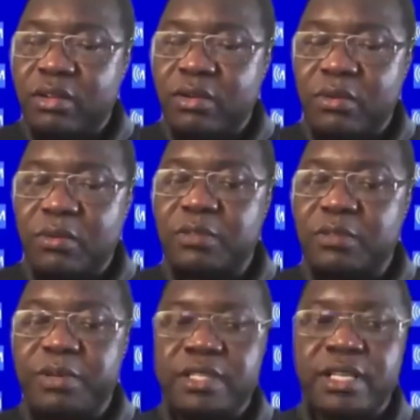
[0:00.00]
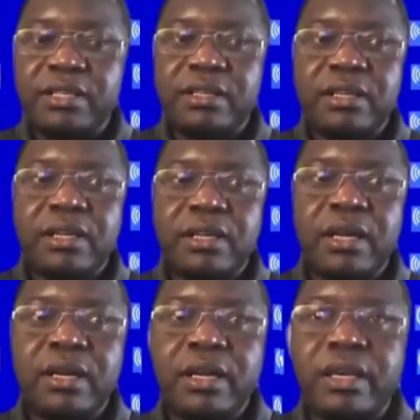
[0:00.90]
who was present
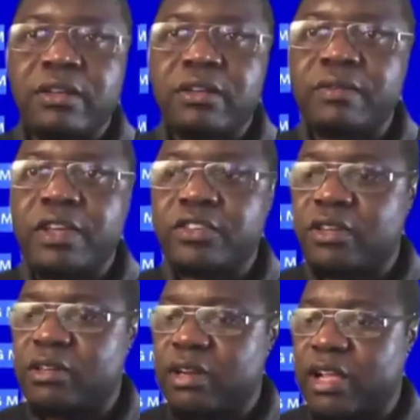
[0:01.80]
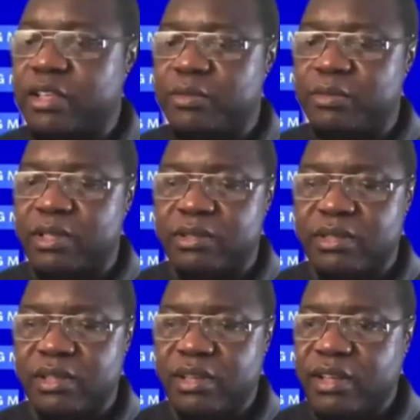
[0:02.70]
in that convention, and he was
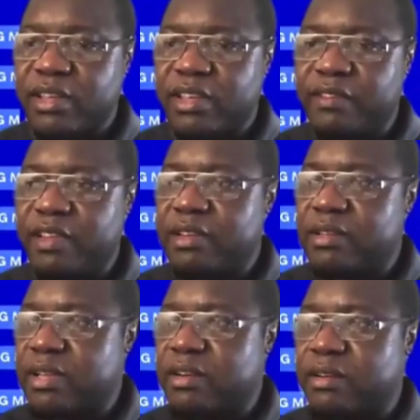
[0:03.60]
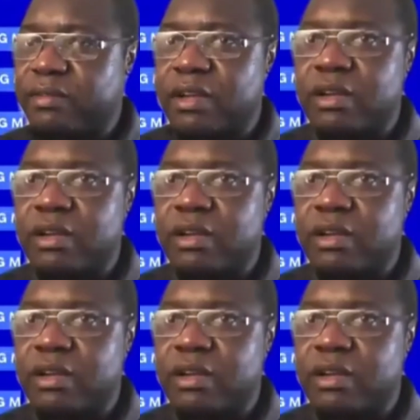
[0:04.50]
giving this kind of